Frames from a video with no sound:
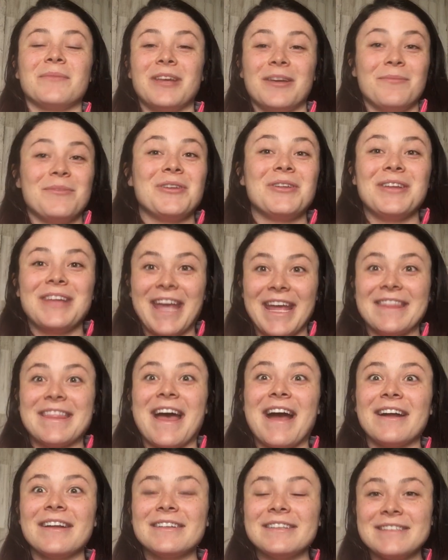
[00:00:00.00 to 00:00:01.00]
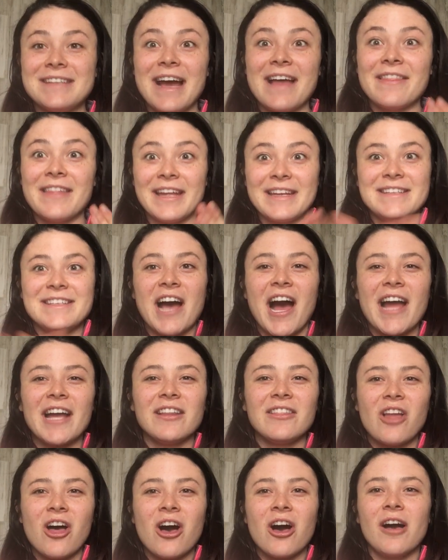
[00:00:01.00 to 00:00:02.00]
Communicate that
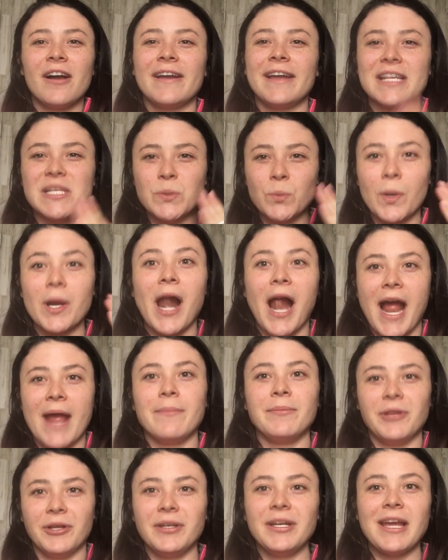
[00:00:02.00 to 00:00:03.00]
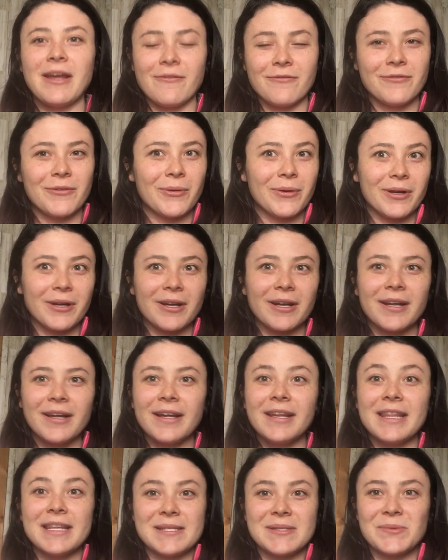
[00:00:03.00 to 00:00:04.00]
dialogue is what I'm looking for
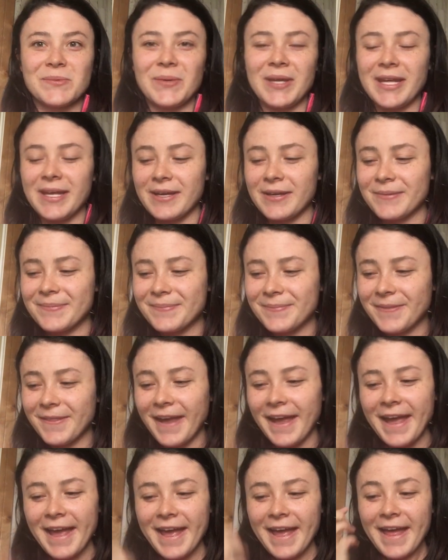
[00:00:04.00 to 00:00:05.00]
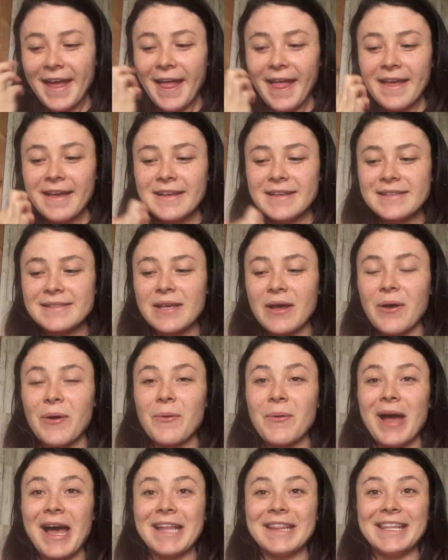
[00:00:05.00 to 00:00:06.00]
this week.
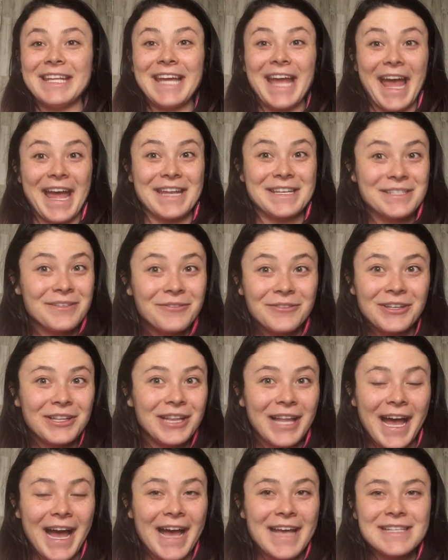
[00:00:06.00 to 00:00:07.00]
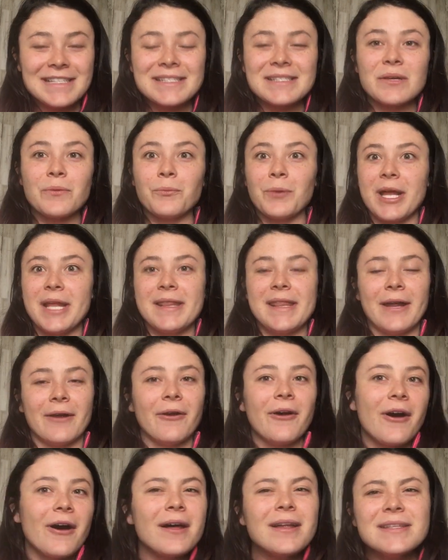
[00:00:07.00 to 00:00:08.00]
So at the end of class, when
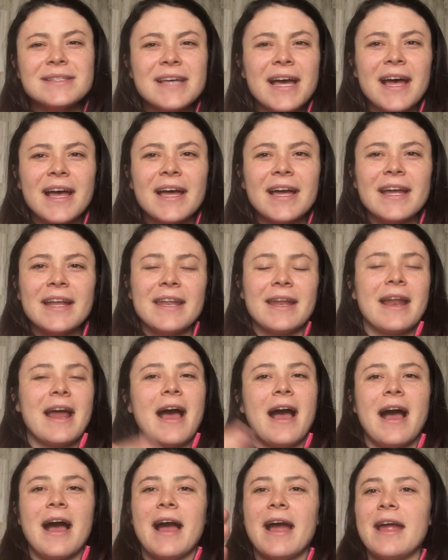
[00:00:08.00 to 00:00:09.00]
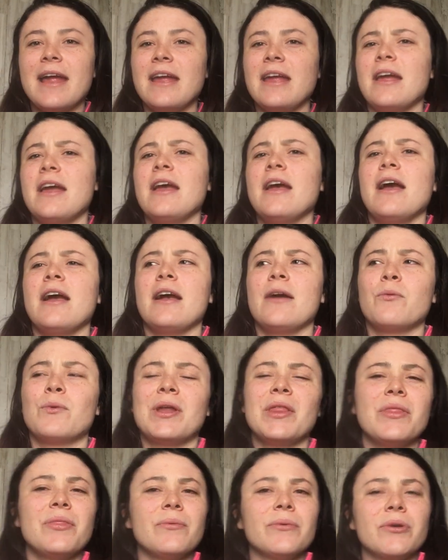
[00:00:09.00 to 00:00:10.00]
they're all done and I
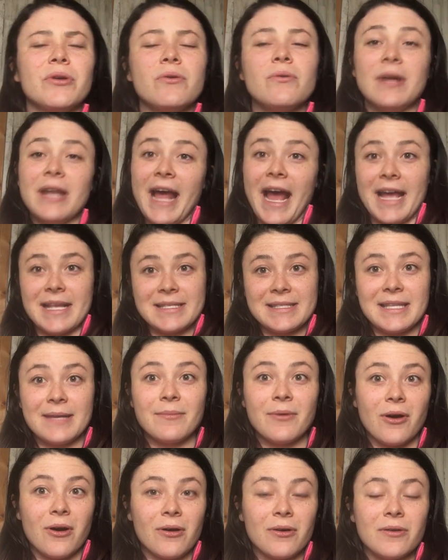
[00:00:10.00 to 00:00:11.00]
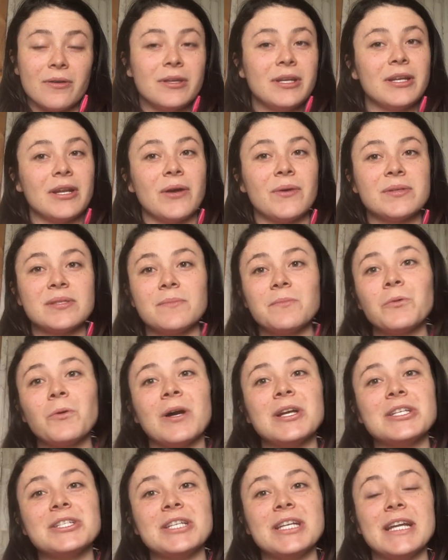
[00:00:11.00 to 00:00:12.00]
went through and asked them all, some
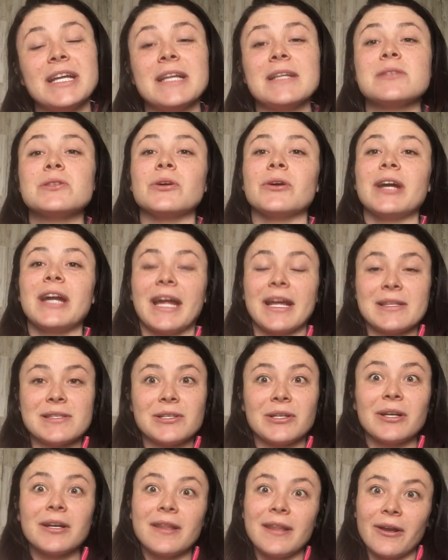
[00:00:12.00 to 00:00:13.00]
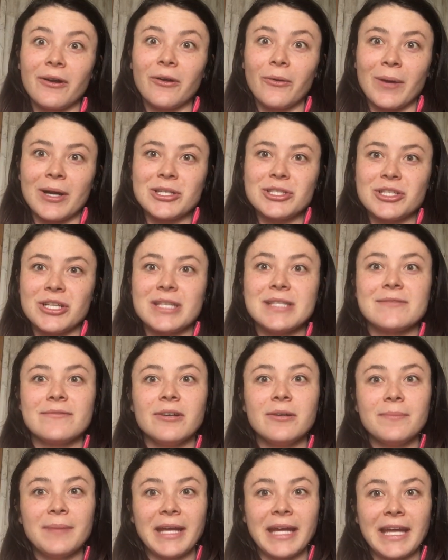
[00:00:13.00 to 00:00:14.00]
questions or answered their questions
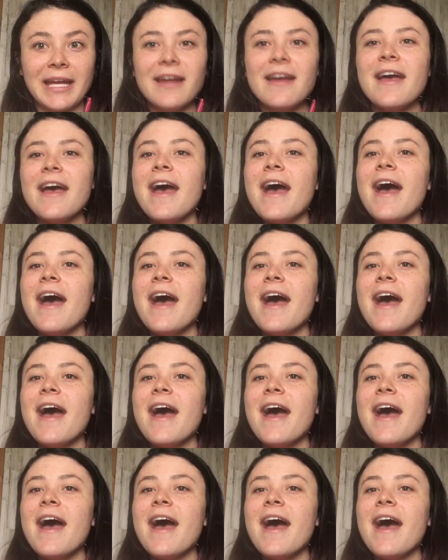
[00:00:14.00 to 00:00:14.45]
for me,